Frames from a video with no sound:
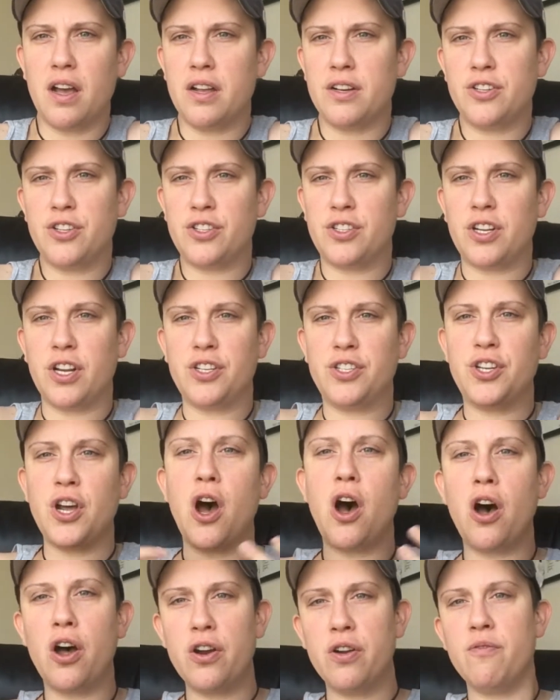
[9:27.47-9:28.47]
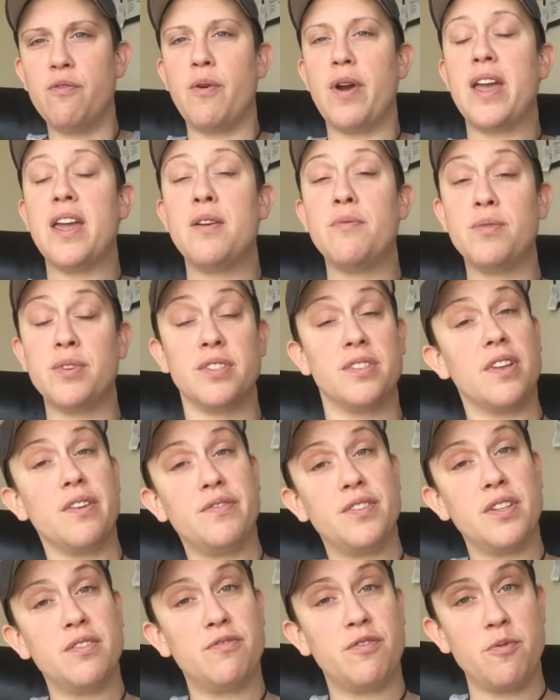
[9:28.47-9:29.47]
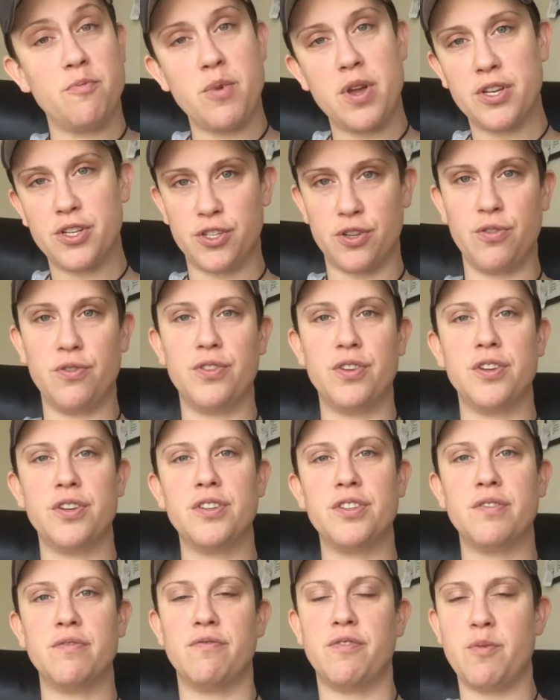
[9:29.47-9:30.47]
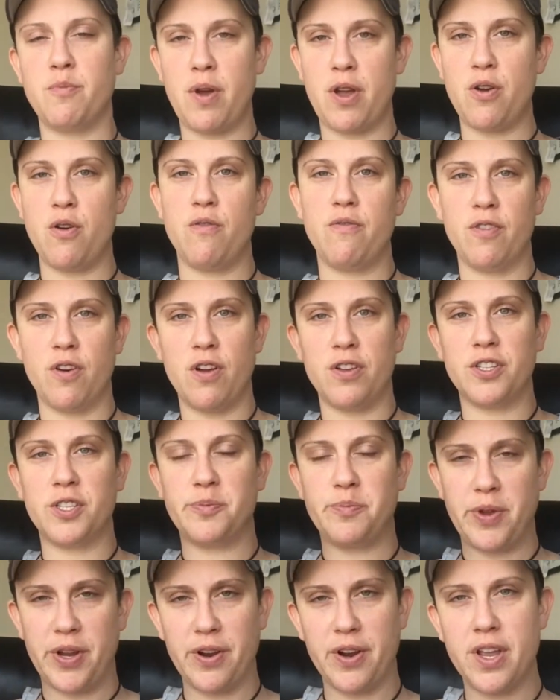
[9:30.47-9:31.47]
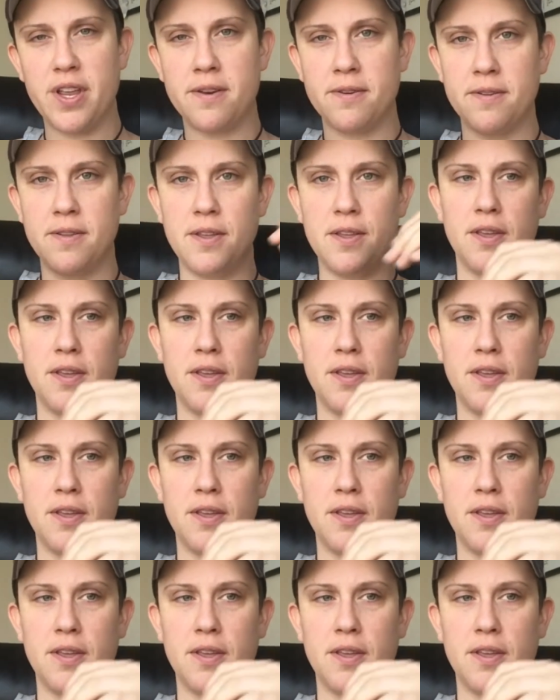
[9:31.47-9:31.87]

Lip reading: just a ton of weight was lifted from my shoulders and from my overall spirit.